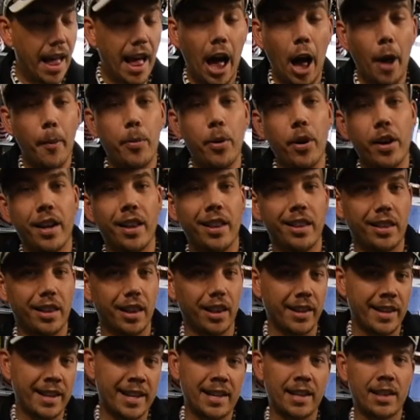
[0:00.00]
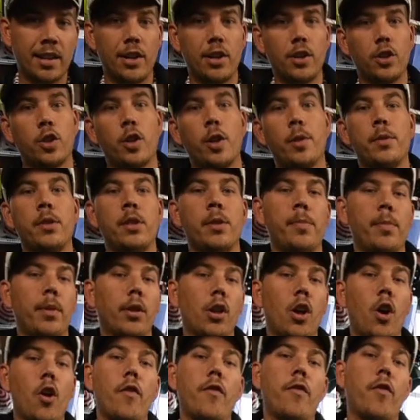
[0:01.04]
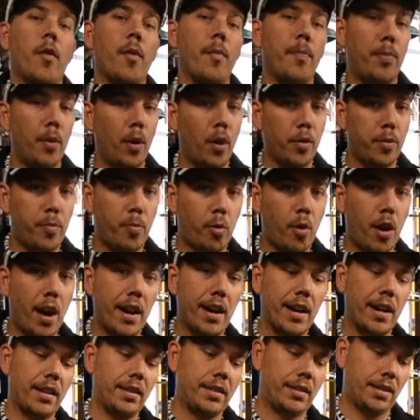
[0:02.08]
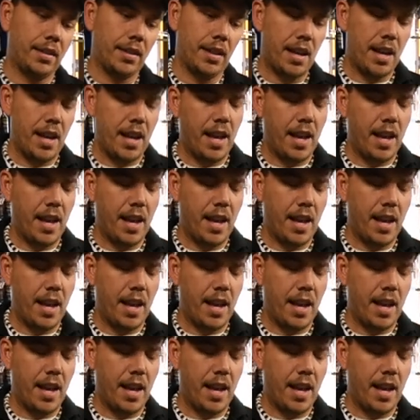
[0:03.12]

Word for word: I'll put the link in the description below for both products.